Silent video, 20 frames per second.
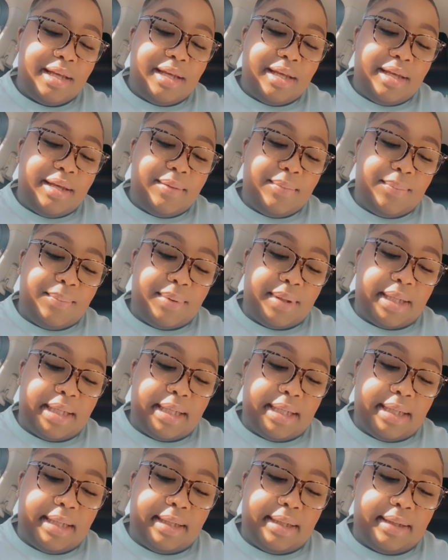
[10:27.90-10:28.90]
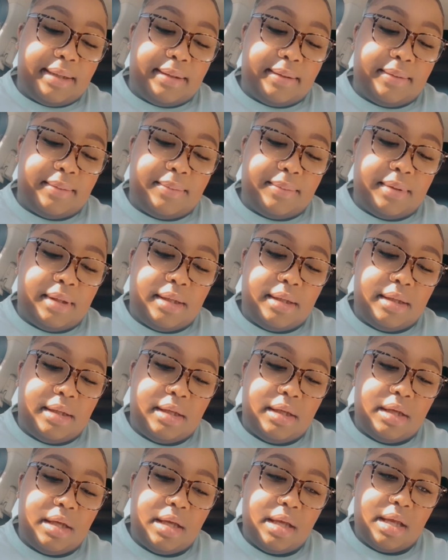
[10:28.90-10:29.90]
But,
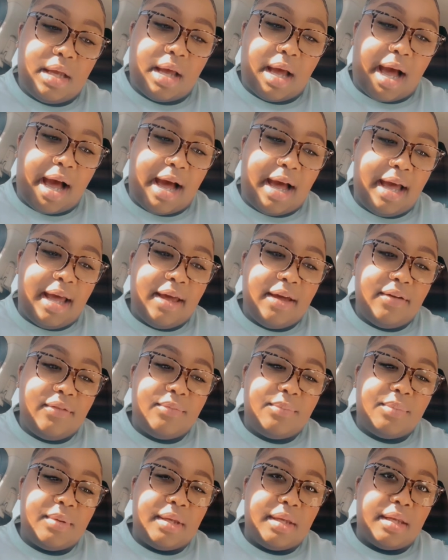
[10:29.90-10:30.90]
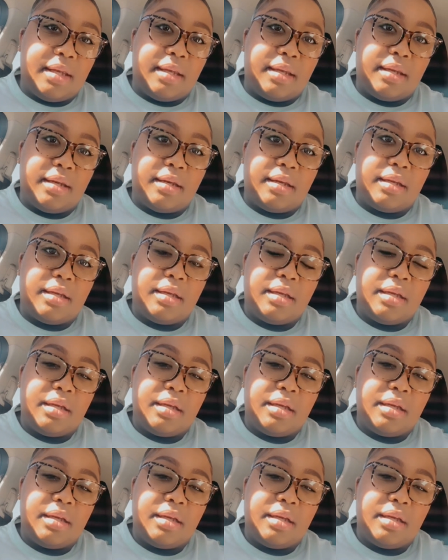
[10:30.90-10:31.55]
I have been